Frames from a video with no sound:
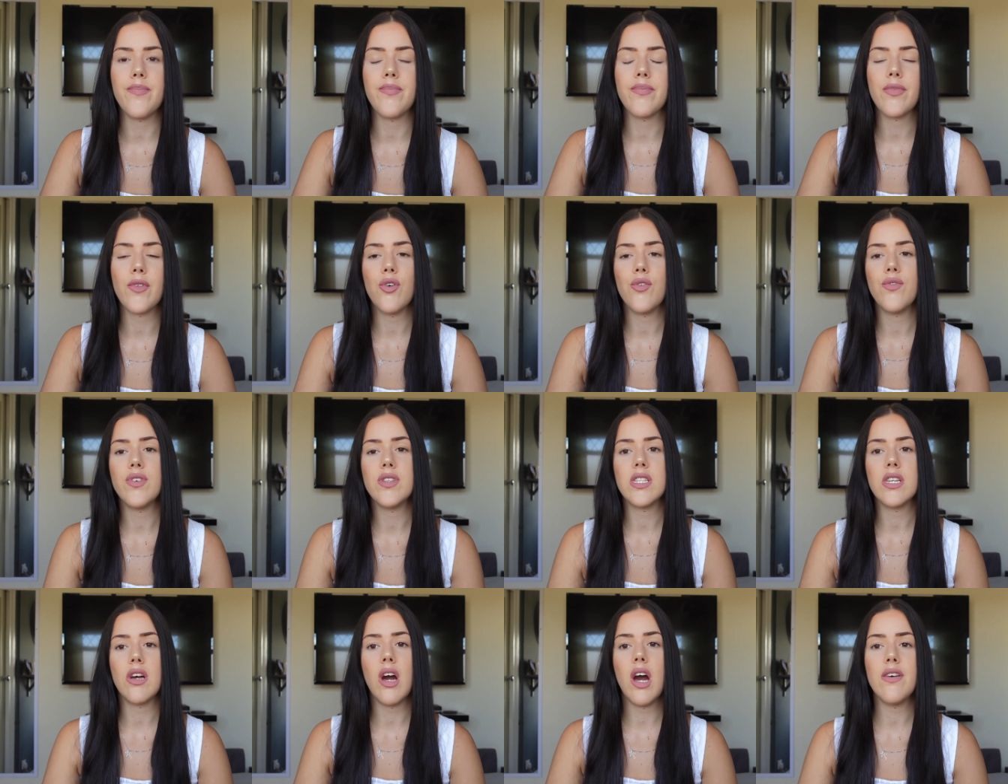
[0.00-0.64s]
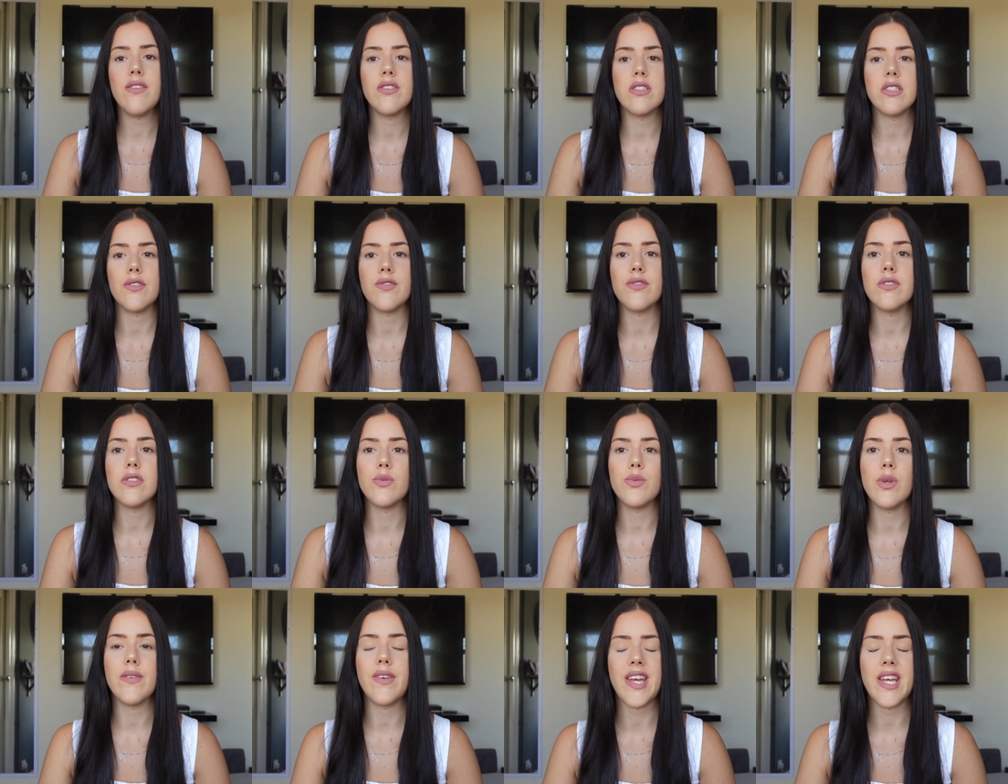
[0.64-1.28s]
Obviously I've
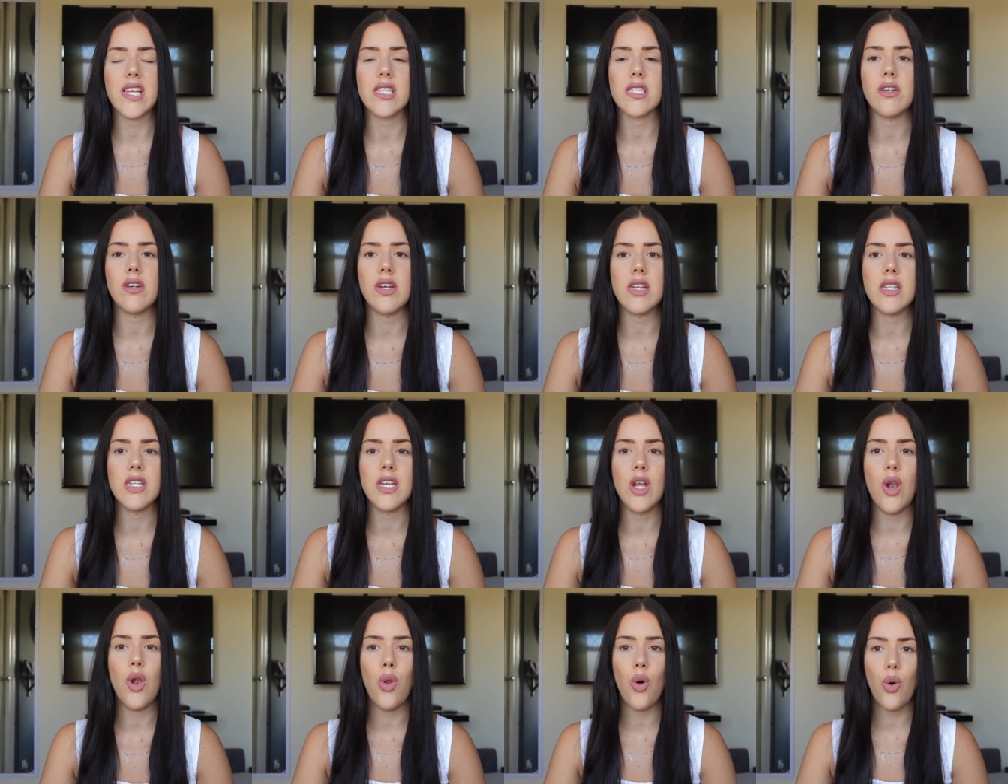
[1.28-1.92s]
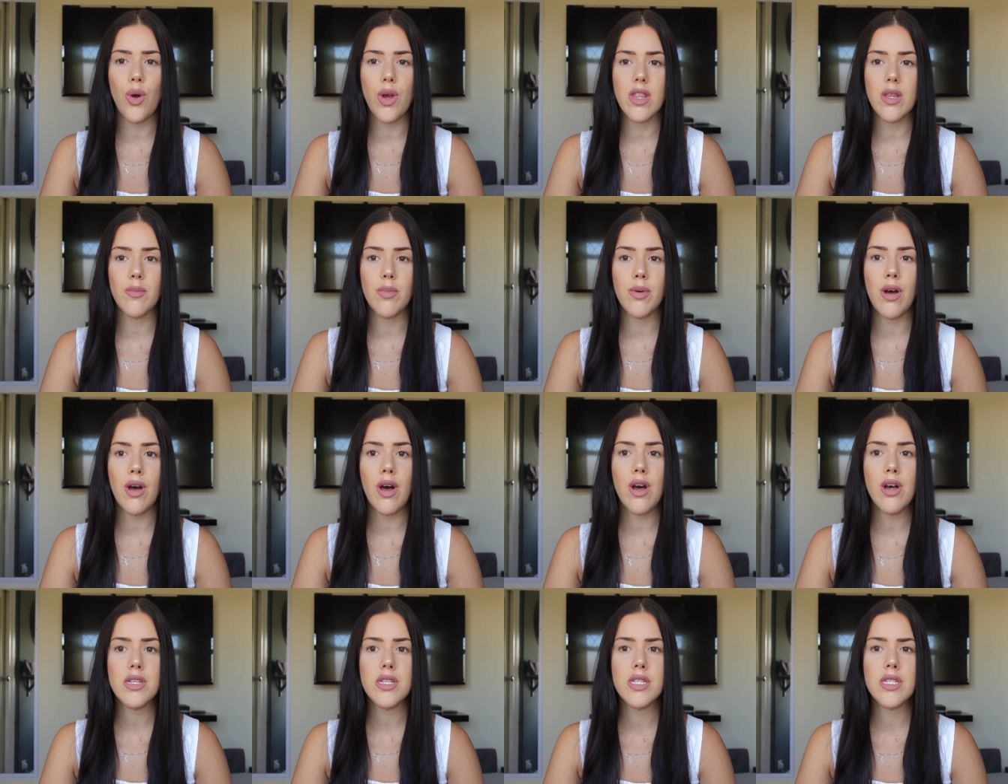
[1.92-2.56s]
suffered with anxiety a lot in the
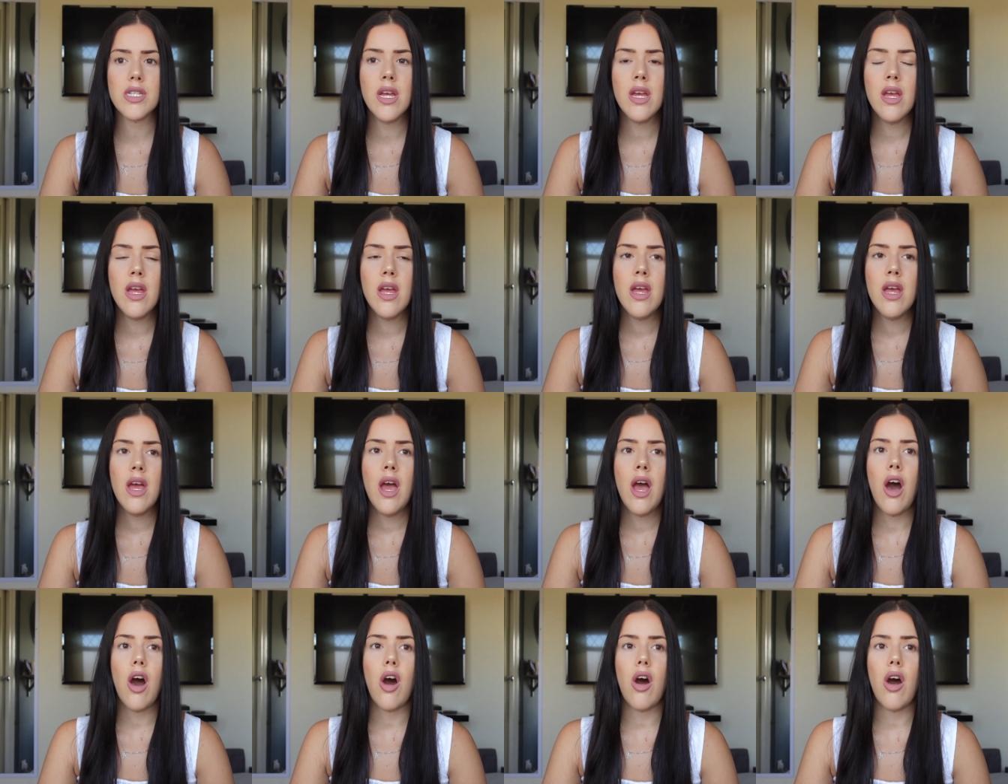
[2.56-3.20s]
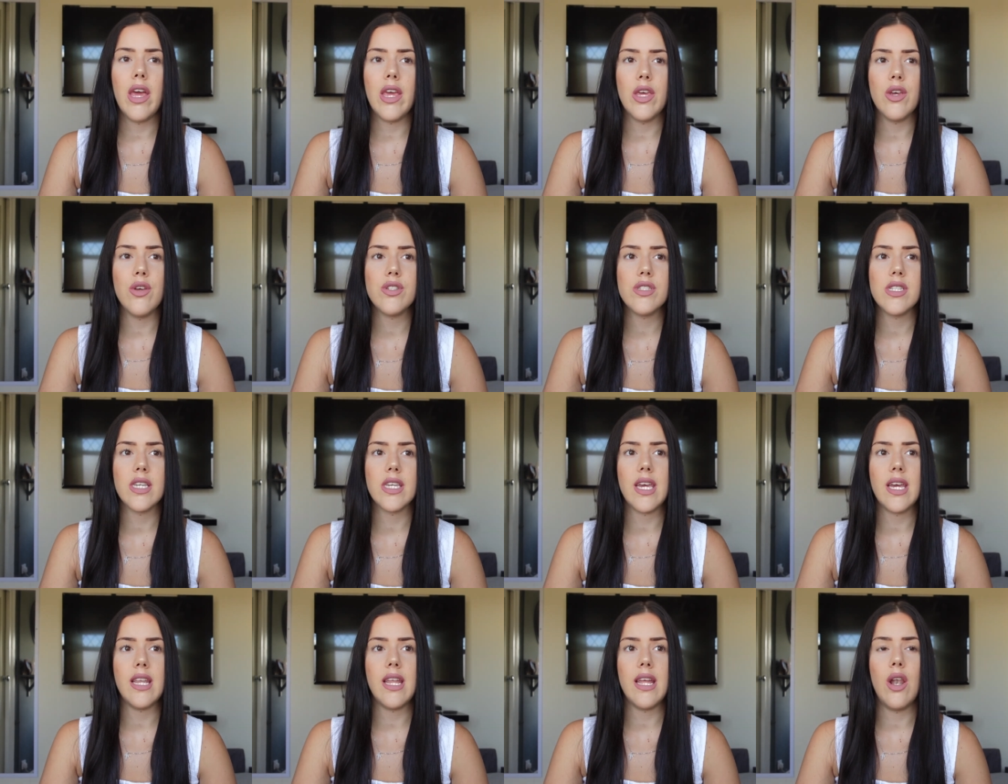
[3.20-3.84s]
past. I used
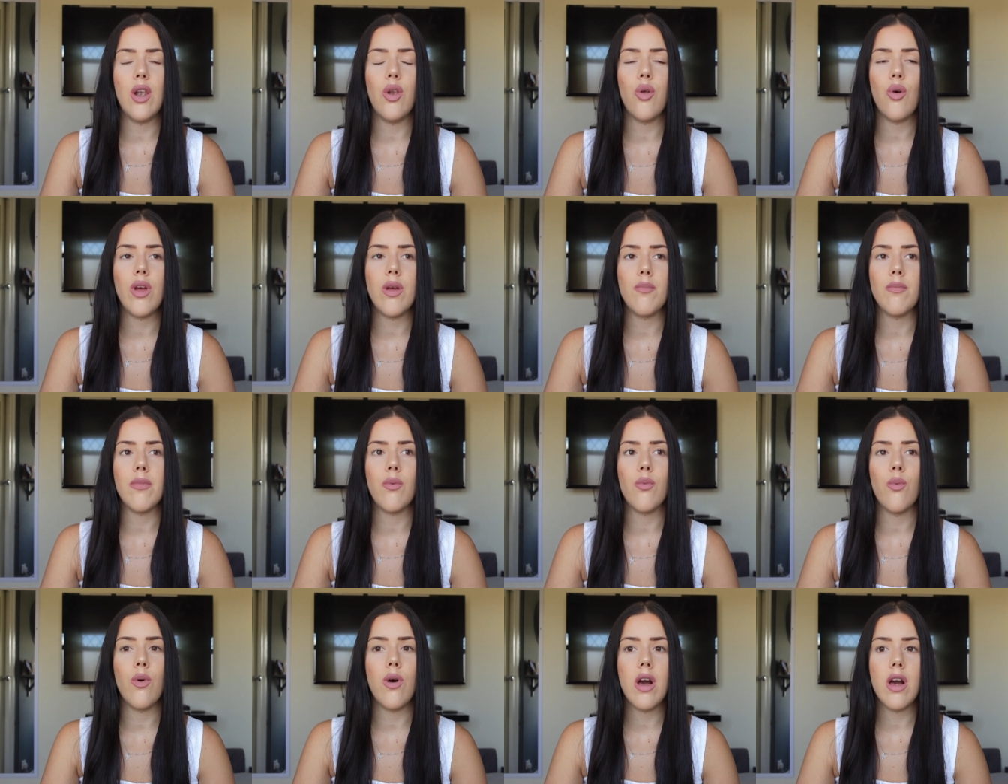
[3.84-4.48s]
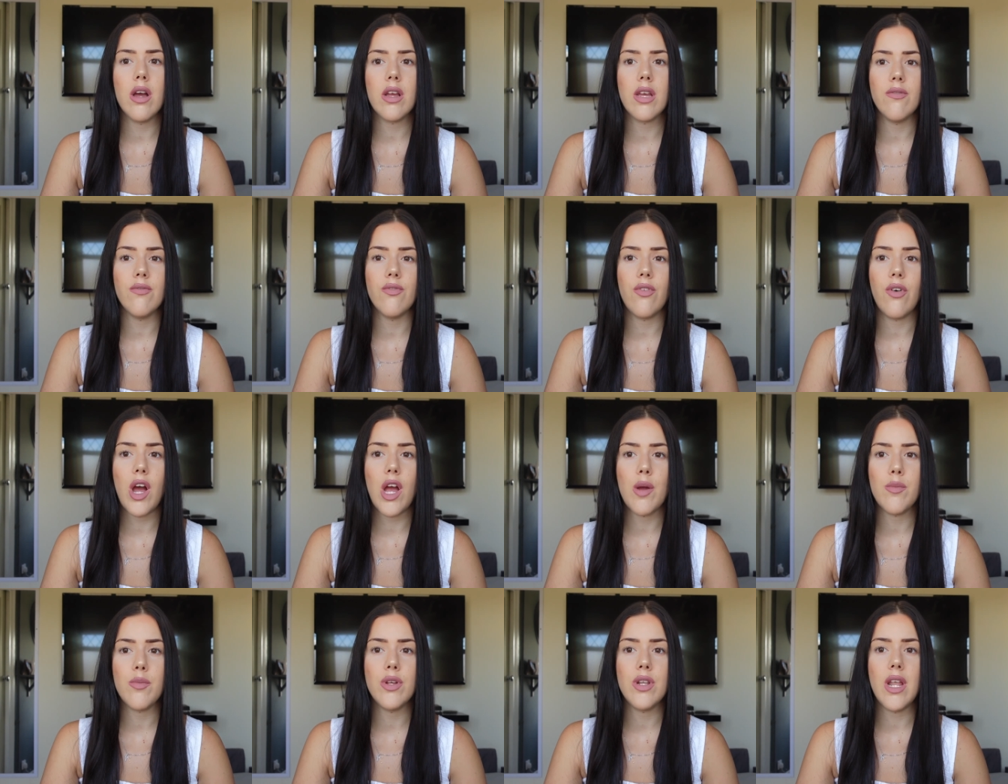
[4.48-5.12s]
to get it a lot in my work
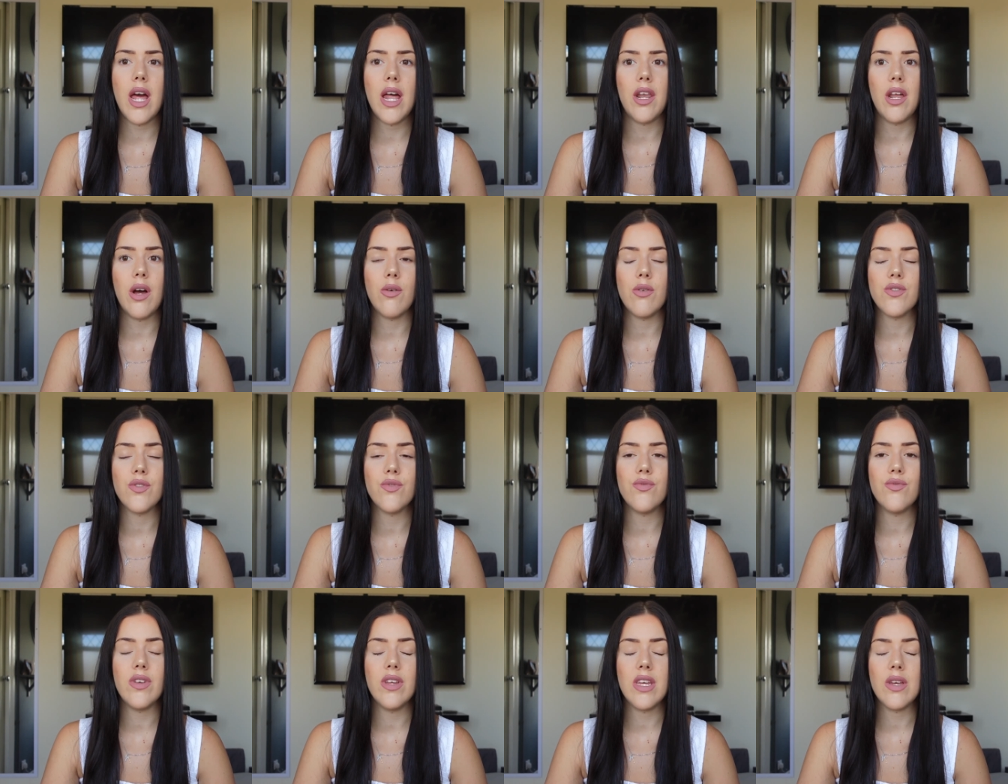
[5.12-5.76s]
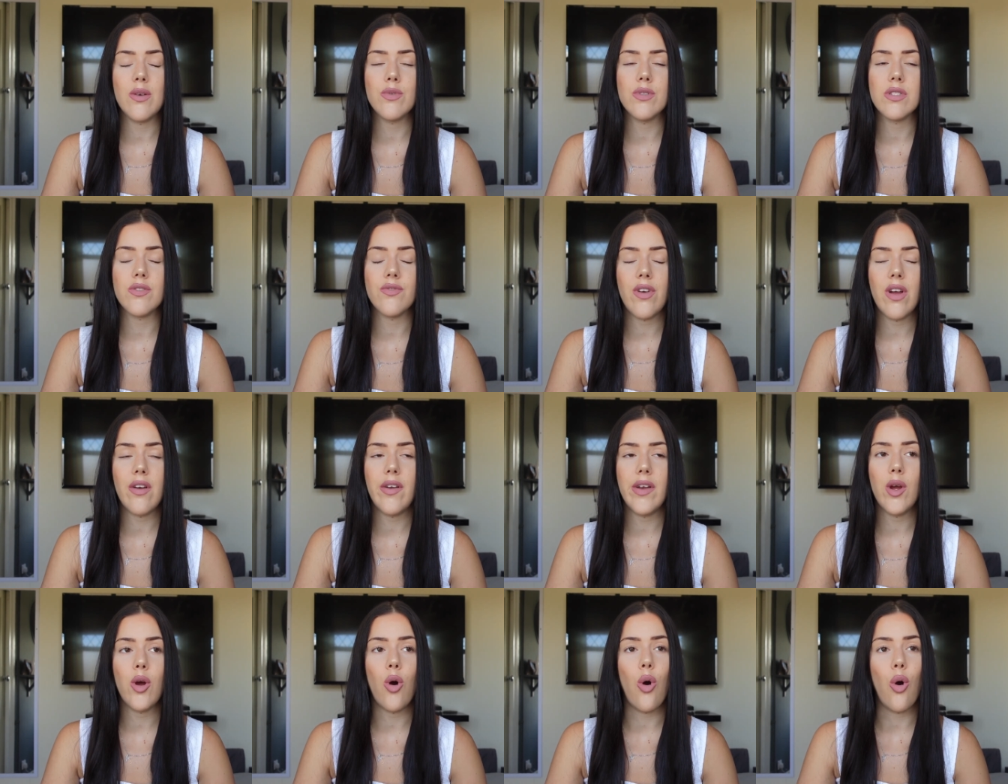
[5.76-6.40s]
environment, and it was
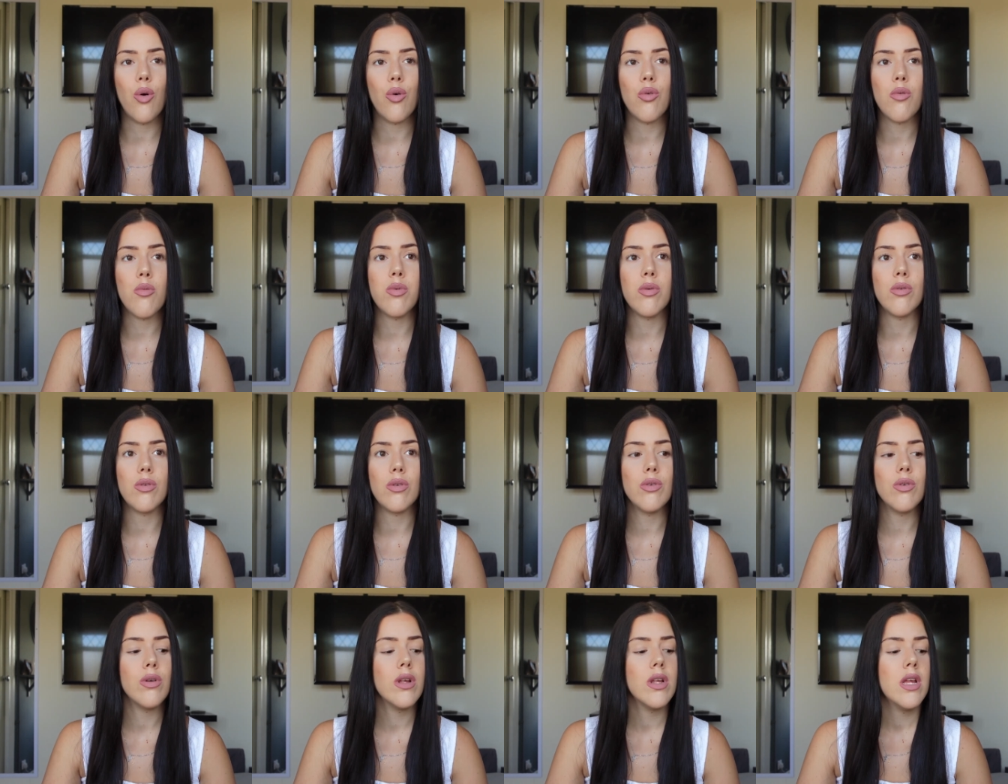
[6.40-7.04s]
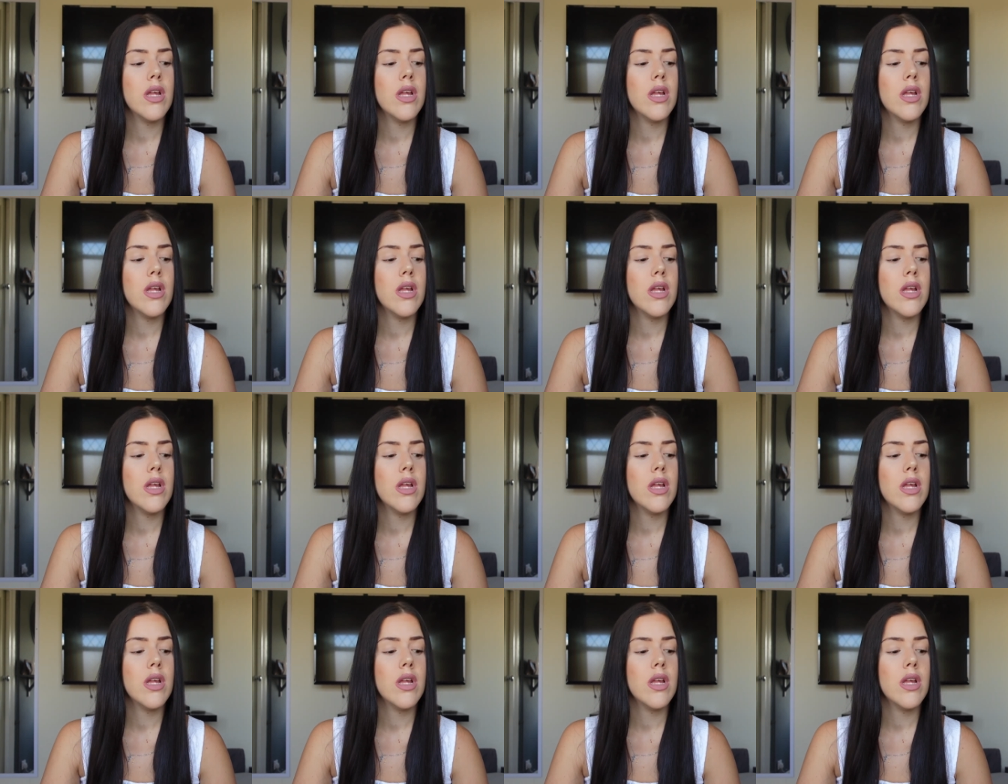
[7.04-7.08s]
very horrible,